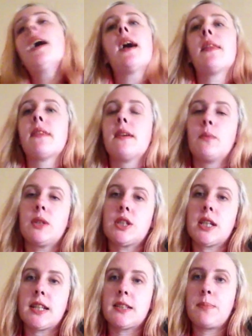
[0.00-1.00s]
and then when
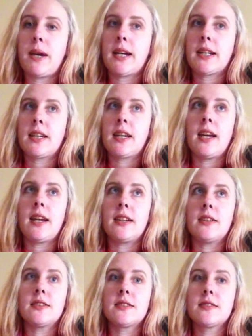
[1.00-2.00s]
she gets back
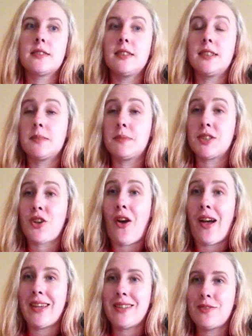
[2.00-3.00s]
and is a bit
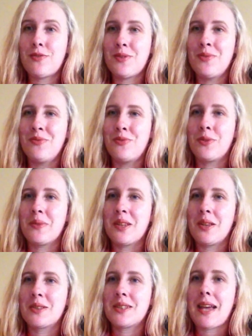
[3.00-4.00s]
tired from the
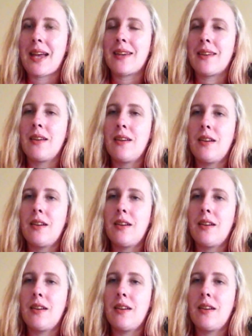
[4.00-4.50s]
long day,